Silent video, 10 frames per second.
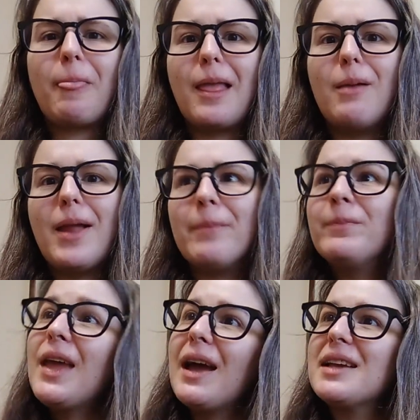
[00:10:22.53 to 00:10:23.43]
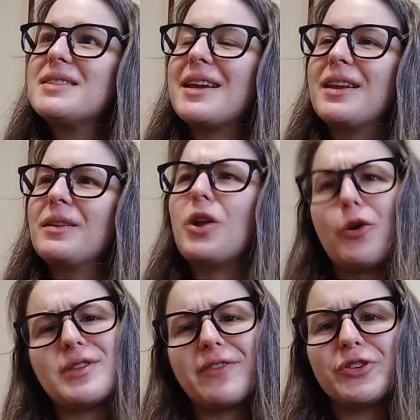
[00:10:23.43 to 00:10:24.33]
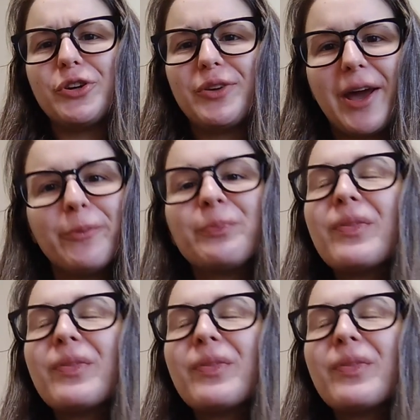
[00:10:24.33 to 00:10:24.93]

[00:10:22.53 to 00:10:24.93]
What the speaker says: I guess no, it's afternoon now.